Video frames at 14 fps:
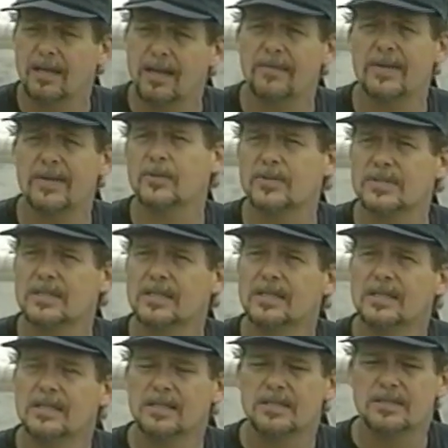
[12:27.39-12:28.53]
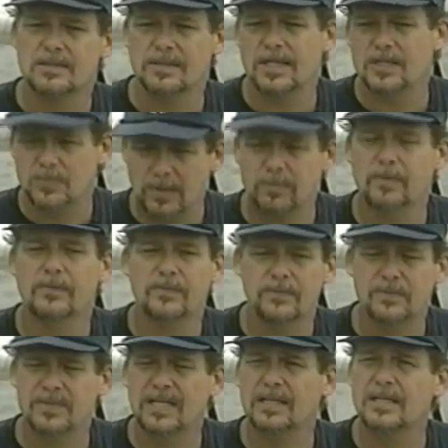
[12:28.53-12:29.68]
live animals. So that's why we've
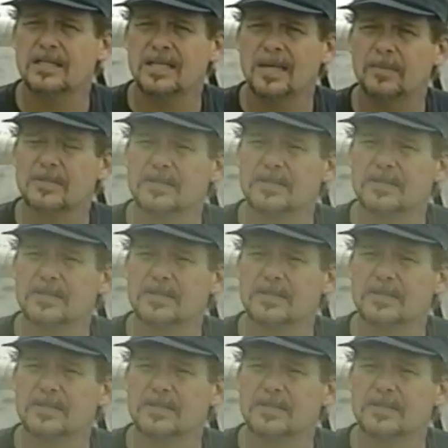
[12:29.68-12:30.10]
taken these samples.